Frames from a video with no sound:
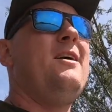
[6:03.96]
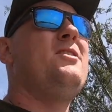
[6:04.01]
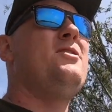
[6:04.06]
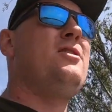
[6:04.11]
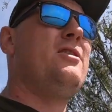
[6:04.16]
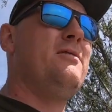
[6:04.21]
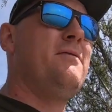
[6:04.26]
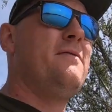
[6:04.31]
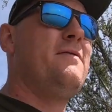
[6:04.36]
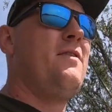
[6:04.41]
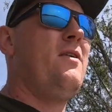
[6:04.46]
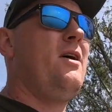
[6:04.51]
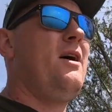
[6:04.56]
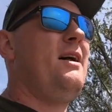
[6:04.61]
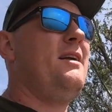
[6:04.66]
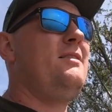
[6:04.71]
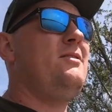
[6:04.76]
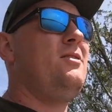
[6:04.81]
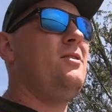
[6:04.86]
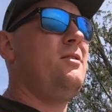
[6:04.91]
you
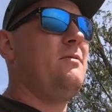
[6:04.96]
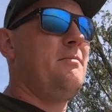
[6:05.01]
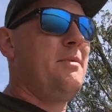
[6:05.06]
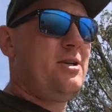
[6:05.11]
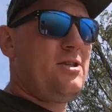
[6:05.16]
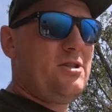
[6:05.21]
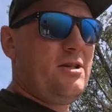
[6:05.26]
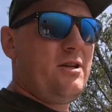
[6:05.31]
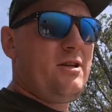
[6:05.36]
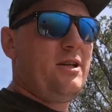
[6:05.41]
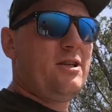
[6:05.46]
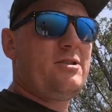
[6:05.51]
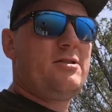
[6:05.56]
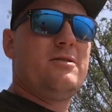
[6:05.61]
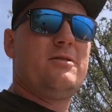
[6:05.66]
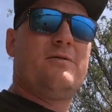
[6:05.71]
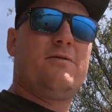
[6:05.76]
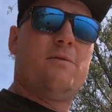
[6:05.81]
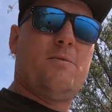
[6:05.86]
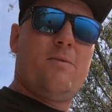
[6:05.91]
can measure the
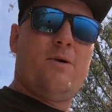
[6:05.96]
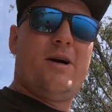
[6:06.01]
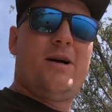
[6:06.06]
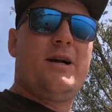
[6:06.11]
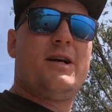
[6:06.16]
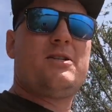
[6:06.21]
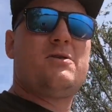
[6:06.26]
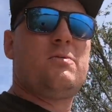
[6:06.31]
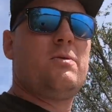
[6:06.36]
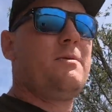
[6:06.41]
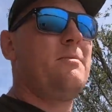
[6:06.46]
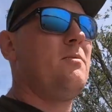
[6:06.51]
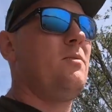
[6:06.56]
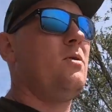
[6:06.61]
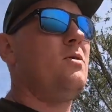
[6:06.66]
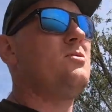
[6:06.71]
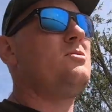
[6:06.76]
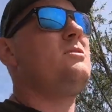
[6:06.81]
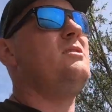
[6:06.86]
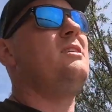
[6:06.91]
distance from where that swim
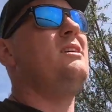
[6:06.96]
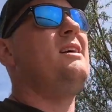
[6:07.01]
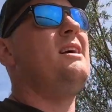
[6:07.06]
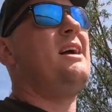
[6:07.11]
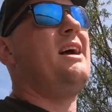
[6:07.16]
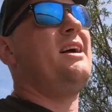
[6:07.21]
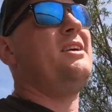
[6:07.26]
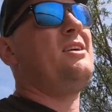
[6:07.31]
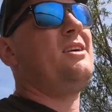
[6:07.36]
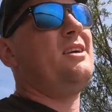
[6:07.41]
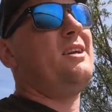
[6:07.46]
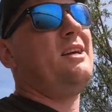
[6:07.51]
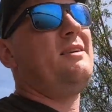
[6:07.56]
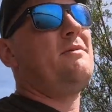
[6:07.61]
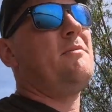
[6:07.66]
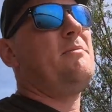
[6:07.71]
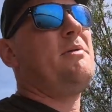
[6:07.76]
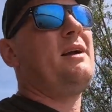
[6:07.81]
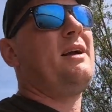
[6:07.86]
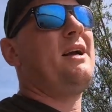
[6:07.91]
was, and you can
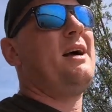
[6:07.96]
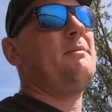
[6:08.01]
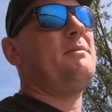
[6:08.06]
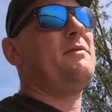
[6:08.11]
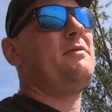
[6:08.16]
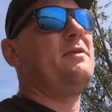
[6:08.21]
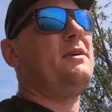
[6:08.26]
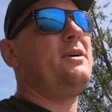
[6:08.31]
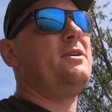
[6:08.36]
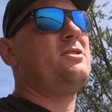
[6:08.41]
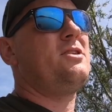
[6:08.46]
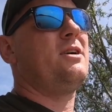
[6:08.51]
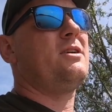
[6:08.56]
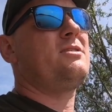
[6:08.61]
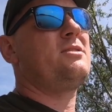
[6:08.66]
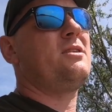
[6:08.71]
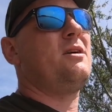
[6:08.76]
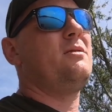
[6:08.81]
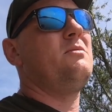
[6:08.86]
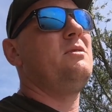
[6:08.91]
even pick up the feature.
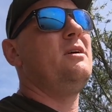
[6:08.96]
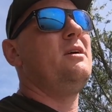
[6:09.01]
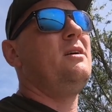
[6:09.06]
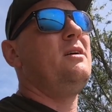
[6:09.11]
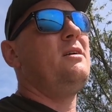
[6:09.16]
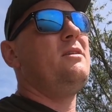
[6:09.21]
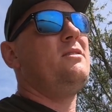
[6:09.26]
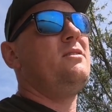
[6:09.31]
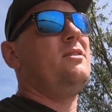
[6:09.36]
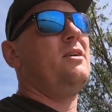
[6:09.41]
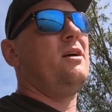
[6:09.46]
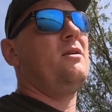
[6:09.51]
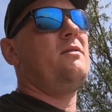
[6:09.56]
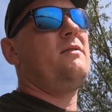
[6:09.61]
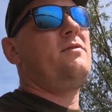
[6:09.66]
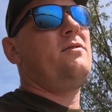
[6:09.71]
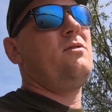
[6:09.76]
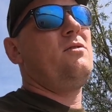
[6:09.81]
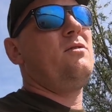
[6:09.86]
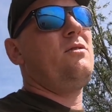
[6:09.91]
So, you know,
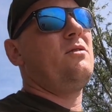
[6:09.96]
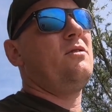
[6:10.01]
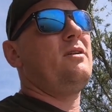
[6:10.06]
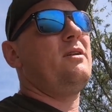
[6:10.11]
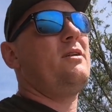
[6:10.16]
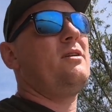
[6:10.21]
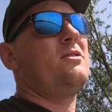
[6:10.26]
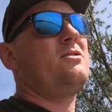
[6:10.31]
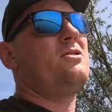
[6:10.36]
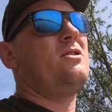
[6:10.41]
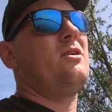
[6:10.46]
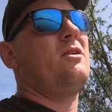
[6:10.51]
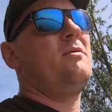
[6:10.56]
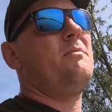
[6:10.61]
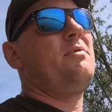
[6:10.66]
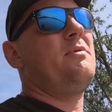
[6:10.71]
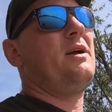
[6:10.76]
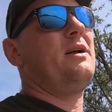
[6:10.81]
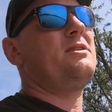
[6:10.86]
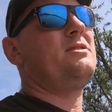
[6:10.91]
if you're looking at a certain
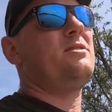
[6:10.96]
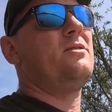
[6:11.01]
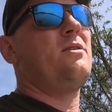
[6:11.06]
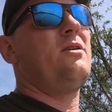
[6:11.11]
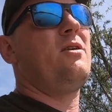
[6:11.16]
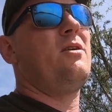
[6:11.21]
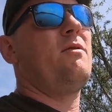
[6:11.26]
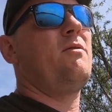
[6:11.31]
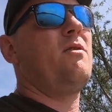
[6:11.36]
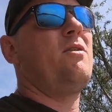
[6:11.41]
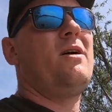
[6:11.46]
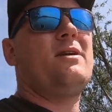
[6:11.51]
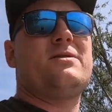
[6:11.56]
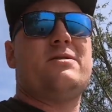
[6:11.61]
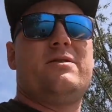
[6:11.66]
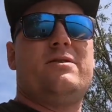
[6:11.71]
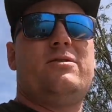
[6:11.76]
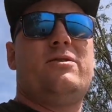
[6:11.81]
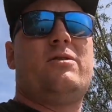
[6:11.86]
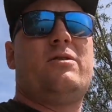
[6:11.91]
place on the
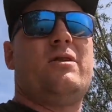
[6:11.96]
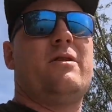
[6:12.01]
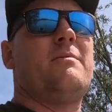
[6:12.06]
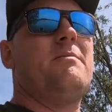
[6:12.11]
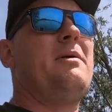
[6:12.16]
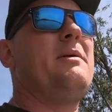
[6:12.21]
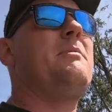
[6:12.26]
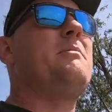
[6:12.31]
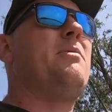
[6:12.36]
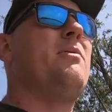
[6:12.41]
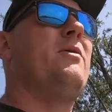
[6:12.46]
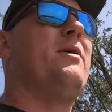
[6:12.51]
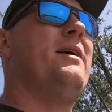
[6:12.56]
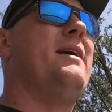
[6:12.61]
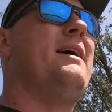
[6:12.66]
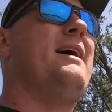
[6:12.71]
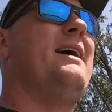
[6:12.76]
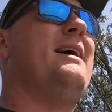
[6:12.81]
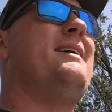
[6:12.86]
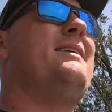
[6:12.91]
horizon, you can pinpoint
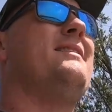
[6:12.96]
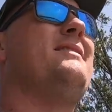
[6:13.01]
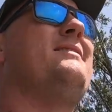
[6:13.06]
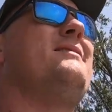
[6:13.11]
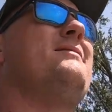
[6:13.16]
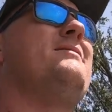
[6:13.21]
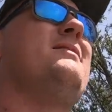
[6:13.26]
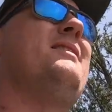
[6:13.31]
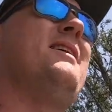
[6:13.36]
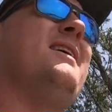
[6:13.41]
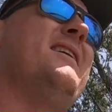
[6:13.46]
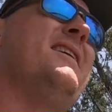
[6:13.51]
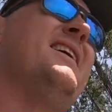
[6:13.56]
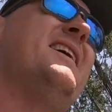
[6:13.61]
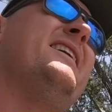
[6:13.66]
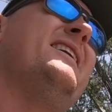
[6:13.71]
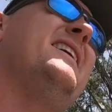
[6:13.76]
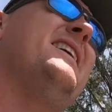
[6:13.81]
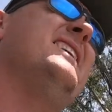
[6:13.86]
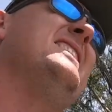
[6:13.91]
that and
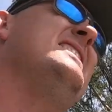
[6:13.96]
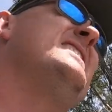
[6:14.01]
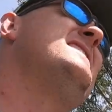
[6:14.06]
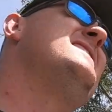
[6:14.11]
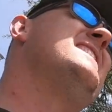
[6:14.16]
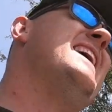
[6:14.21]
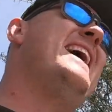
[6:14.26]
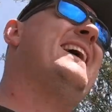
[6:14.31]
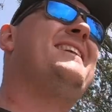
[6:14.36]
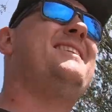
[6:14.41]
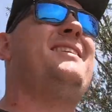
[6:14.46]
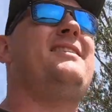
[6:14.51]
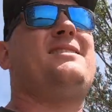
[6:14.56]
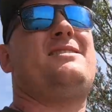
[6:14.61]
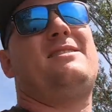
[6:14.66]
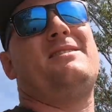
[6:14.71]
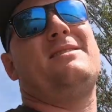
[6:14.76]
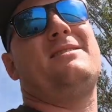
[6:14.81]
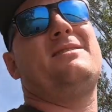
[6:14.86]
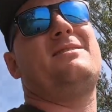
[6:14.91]
get the exact
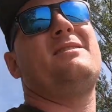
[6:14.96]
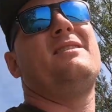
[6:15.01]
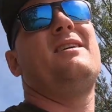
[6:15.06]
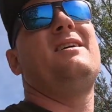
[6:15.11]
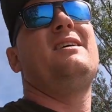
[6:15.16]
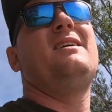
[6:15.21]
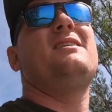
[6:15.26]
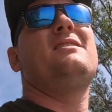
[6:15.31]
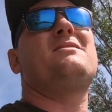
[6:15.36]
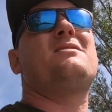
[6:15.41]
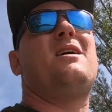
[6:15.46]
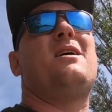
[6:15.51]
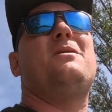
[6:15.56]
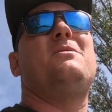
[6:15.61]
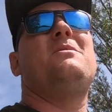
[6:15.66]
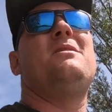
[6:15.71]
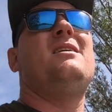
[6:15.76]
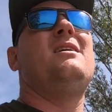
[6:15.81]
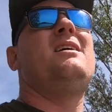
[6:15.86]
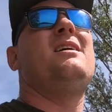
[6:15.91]
distance. So
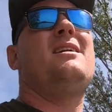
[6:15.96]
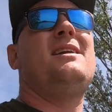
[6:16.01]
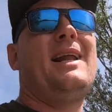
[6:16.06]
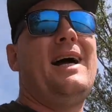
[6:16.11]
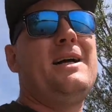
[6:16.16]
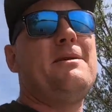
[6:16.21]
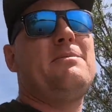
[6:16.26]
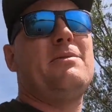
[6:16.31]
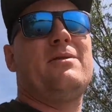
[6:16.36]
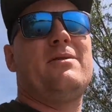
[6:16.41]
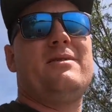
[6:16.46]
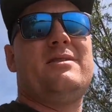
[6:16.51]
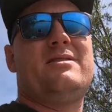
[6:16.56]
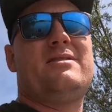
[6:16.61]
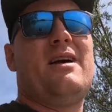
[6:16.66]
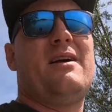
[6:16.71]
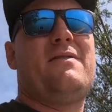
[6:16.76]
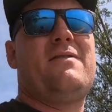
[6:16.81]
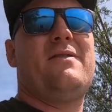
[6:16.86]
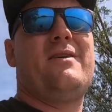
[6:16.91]
Lakebook is
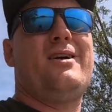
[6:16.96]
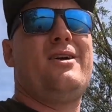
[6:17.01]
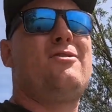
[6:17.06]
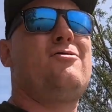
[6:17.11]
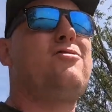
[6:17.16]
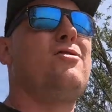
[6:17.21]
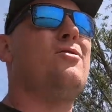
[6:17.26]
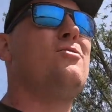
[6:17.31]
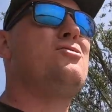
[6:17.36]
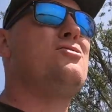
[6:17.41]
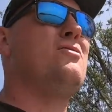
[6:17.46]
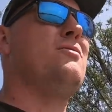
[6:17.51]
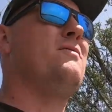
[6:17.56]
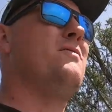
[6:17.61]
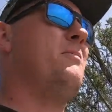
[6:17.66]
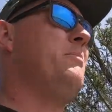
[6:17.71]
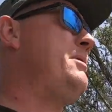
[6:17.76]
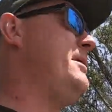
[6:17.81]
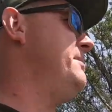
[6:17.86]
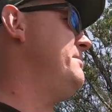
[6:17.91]
definitely crucial
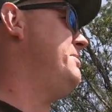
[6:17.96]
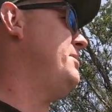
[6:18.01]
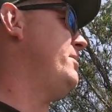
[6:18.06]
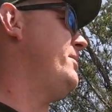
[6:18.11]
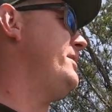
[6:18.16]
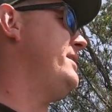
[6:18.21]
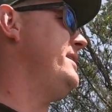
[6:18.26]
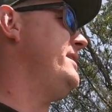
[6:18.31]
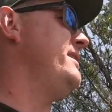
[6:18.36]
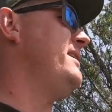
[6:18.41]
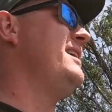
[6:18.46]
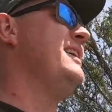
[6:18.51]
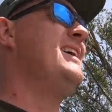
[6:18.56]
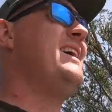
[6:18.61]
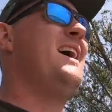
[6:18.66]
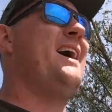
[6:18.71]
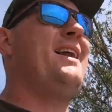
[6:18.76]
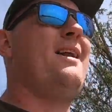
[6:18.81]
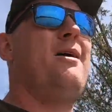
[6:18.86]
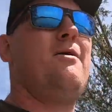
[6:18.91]
for pinpointing,
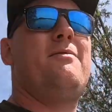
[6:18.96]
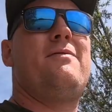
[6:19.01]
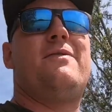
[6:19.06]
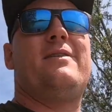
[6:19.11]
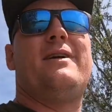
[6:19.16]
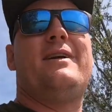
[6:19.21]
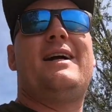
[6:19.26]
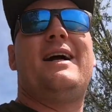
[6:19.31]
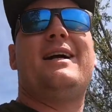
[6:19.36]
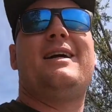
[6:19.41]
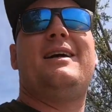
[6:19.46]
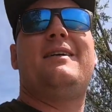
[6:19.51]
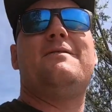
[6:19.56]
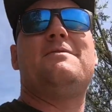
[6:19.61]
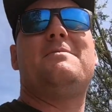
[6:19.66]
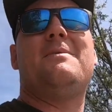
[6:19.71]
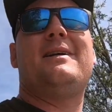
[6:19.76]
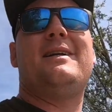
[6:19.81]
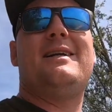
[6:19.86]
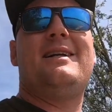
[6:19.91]
and hopefully that gives
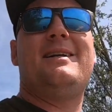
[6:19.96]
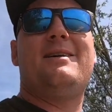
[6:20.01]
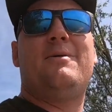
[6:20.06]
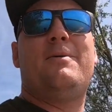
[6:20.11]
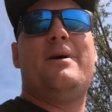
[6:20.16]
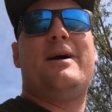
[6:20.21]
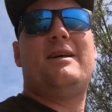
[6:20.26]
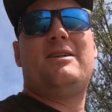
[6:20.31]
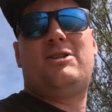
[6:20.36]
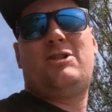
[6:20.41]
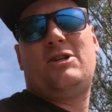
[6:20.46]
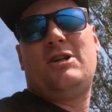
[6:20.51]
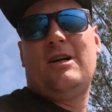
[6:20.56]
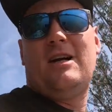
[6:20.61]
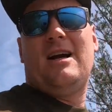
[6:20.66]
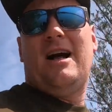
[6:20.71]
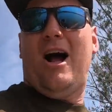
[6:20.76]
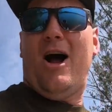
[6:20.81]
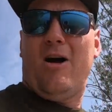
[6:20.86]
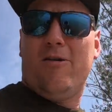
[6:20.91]
me the little edge
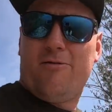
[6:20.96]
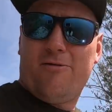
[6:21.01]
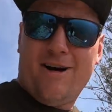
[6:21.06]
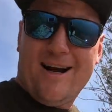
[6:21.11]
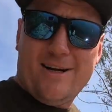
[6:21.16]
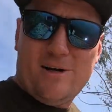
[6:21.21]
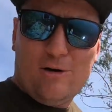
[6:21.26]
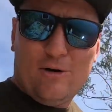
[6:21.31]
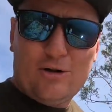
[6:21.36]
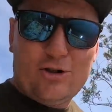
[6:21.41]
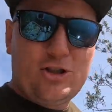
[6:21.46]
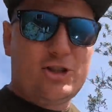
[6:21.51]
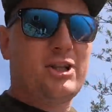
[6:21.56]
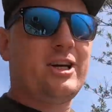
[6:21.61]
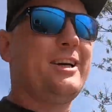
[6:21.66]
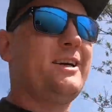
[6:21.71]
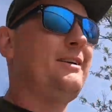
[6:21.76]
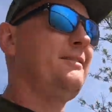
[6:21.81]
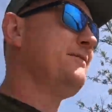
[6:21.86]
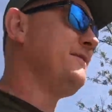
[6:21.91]
over Analog
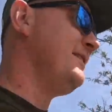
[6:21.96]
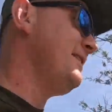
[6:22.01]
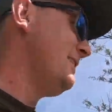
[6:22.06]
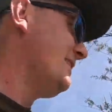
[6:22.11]
Steve